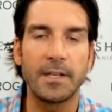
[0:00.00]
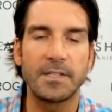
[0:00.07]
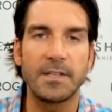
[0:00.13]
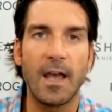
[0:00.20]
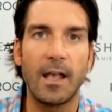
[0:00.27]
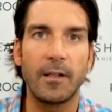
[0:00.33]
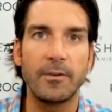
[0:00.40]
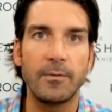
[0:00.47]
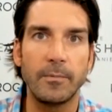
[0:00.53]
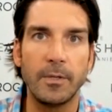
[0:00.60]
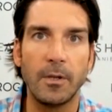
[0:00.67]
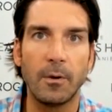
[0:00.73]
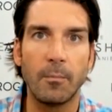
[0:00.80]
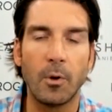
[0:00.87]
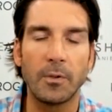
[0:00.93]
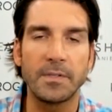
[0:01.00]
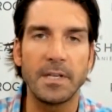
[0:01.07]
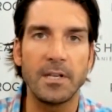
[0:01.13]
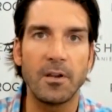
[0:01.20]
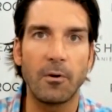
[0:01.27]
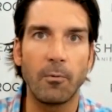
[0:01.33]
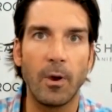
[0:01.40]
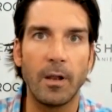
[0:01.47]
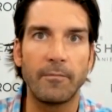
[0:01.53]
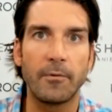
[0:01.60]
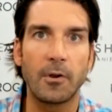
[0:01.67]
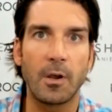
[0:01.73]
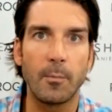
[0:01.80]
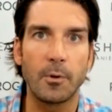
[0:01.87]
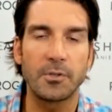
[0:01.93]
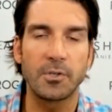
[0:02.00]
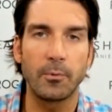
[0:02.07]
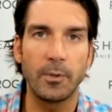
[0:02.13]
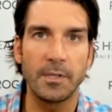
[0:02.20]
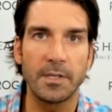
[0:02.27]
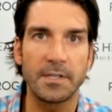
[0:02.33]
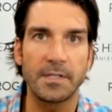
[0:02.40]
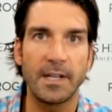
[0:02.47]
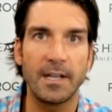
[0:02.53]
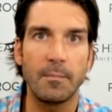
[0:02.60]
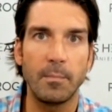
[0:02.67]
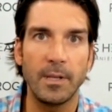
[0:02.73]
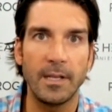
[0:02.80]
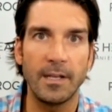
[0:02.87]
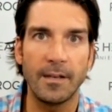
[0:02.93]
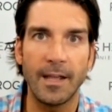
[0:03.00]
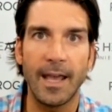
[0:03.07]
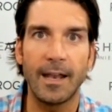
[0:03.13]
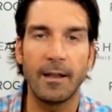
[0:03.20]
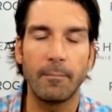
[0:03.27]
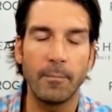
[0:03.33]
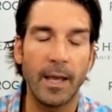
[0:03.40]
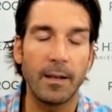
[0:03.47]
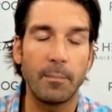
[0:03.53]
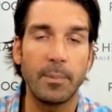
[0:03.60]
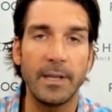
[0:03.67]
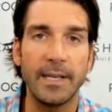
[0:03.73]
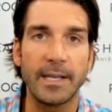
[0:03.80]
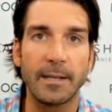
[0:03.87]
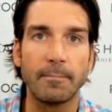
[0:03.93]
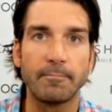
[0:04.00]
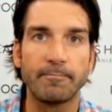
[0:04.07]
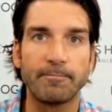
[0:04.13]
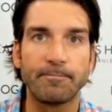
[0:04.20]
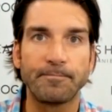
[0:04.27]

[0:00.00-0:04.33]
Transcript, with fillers: got a solid, you know, multi-year run for commercial real estate being at a at a peak.